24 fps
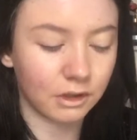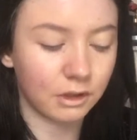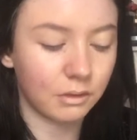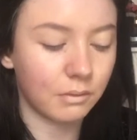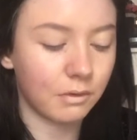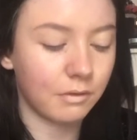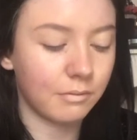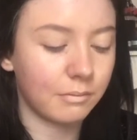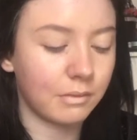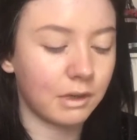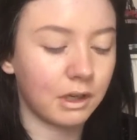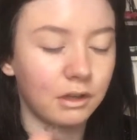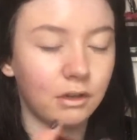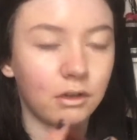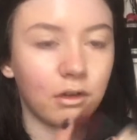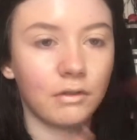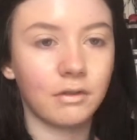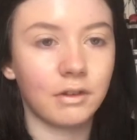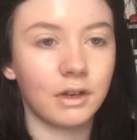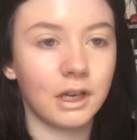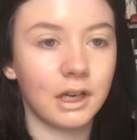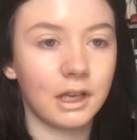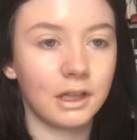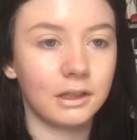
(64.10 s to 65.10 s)
to go on my
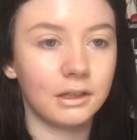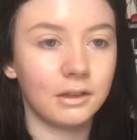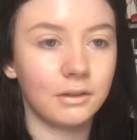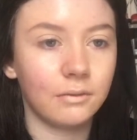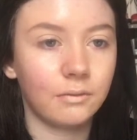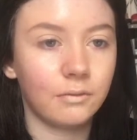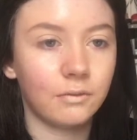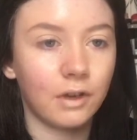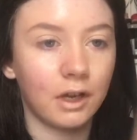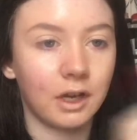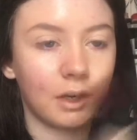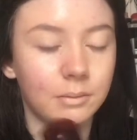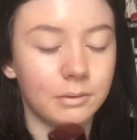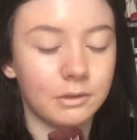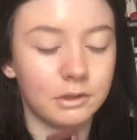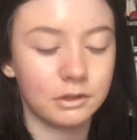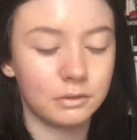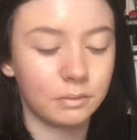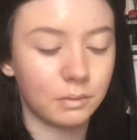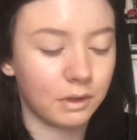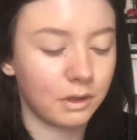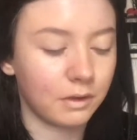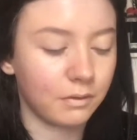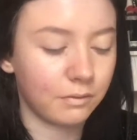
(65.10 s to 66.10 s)
L'Oreal Infallible
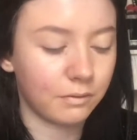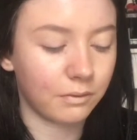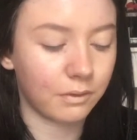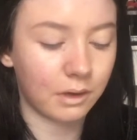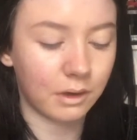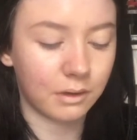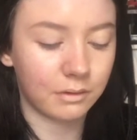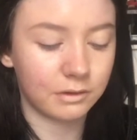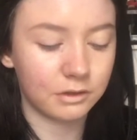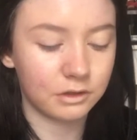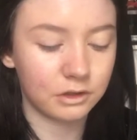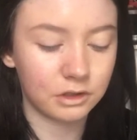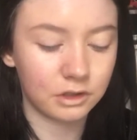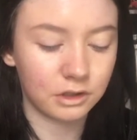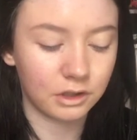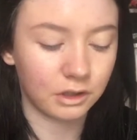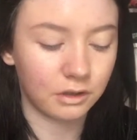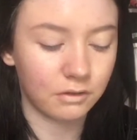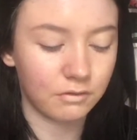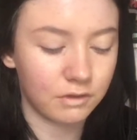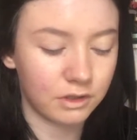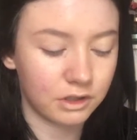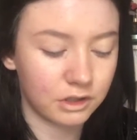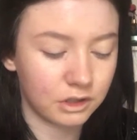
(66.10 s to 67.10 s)
24 Hour, just
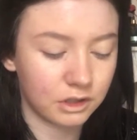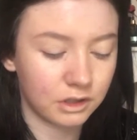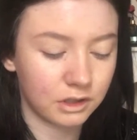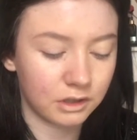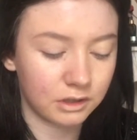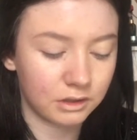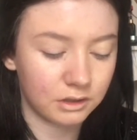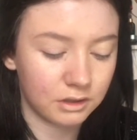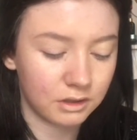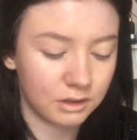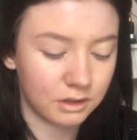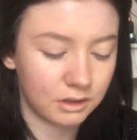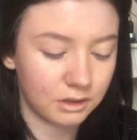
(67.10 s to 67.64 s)
the original.